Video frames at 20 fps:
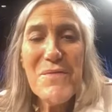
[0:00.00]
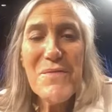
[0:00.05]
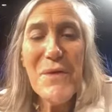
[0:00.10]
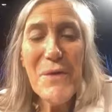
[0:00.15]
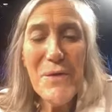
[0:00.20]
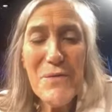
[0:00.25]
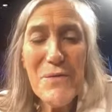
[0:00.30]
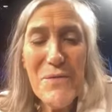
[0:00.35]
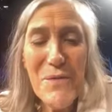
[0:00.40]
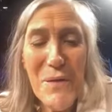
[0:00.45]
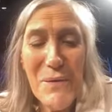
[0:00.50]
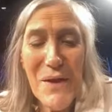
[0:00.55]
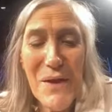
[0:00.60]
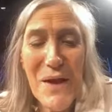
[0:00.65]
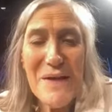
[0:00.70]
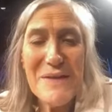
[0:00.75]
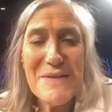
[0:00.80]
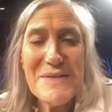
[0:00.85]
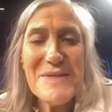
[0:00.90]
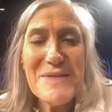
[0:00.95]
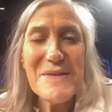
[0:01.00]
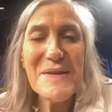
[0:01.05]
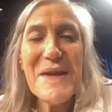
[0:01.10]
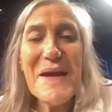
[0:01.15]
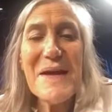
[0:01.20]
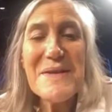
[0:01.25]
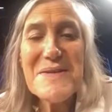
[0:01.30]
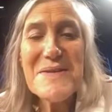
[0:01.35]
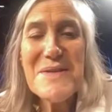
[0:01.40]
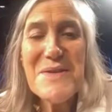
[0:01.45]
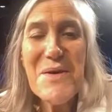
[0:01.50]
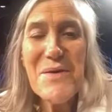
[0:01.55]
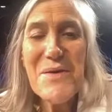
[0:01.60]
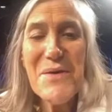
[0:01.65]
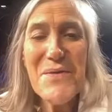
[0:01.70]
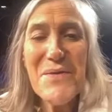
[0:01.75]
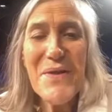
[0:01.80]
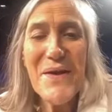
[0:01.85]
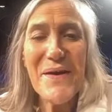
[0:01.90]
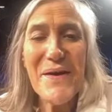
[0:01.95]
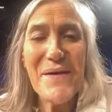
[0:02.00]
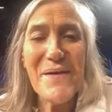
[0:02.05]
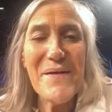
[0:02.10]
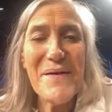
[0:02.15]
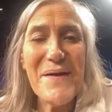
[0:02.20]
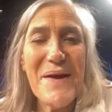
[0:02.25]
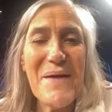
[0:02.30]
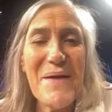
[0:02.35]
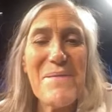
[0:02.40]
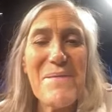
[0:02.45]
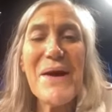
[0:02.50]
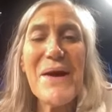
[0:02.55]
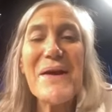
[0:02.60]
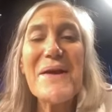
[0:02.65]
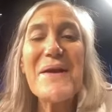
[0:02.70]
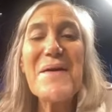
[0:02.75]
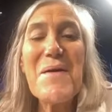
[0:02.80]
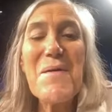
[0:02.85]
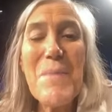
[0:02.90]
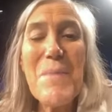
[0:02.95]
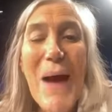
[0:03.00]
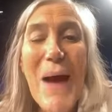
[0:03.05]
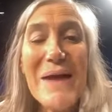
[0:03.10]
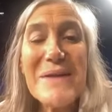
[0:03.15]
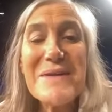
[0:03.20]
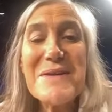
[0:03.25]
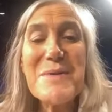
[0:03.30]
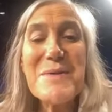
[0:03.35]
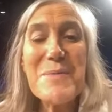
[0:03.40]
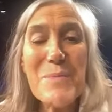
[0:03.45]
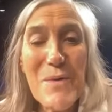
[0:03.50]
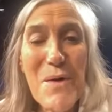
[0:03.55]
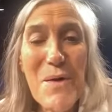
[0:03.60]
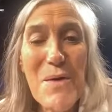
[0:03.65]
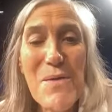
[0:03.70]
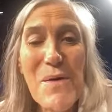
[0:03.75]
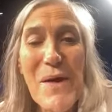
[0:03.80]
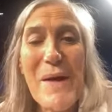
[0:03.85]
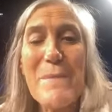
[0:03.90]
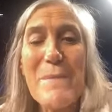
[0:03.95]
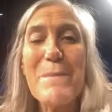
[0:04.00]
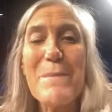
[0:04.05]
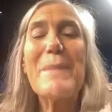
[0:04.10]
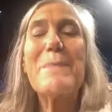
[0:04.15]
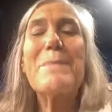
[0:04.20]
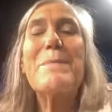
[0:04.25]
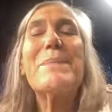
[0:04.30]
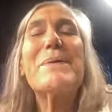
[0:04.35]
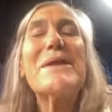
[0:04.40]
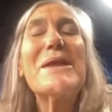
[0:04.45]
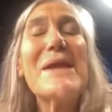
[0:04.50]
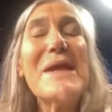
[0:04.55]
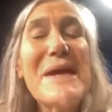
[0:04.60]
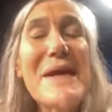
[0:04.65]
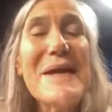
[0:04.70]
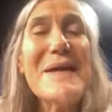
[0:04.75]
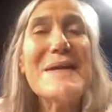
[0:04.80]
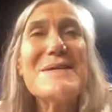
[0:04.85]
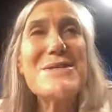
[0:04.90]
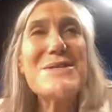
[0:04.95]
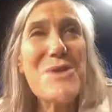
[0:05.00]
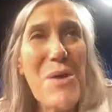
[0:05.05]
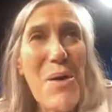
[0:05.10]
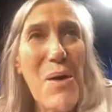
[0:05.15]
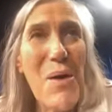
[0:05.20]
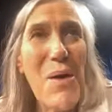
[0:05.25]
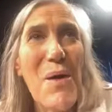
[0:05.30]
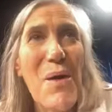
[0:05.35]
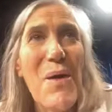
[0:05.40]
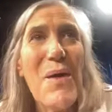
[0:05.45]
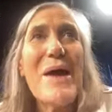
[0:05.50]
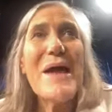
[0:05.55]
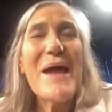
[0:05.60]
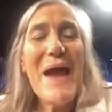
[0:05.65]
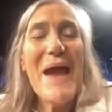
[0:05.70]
Fill the phone lines. Let us know you're there. And we're going to go back to the program, but please call